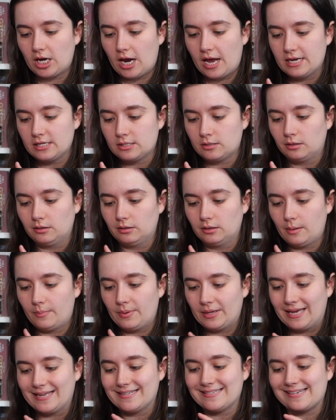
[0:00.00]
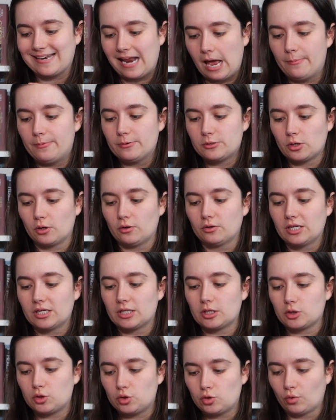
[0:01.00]
Hazel begins an
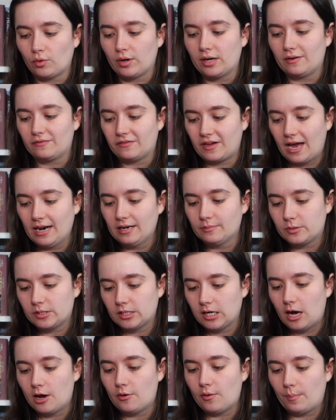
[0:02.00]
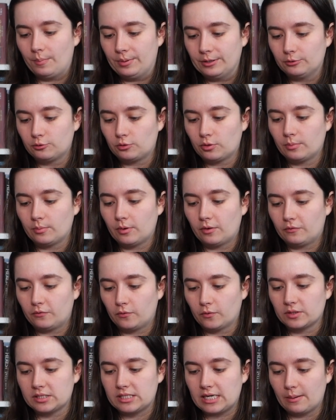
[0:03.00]
episodic story of Caleb Slow, a pilgrim
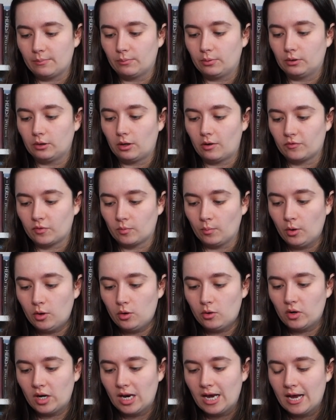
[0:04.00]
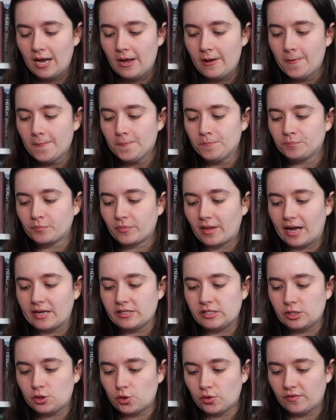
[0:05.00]
for the Temple of the Moon, as
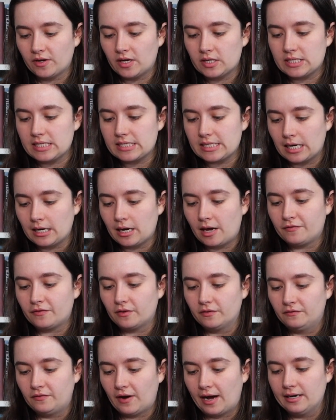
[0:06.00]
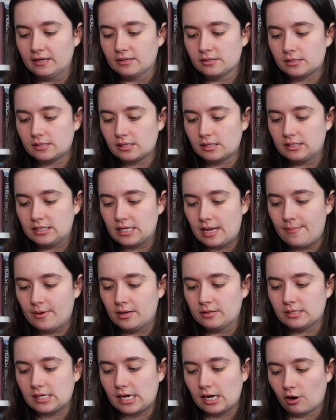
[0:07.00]
he traverses a life of violence,
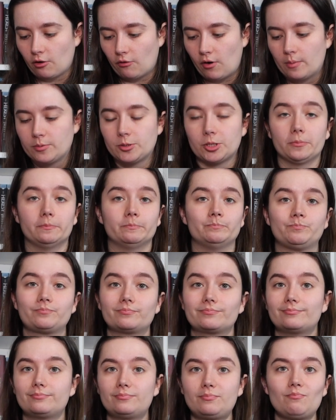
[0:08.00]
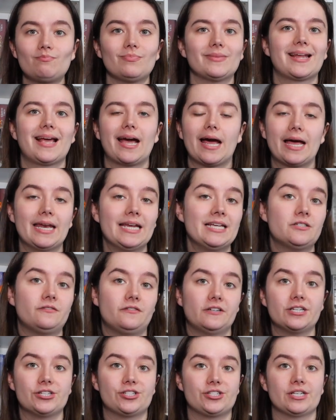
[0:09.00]
demons and corruption. I need to
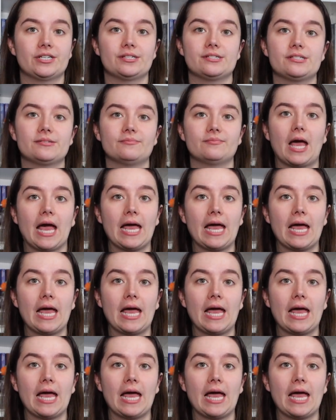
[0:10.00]
finish this.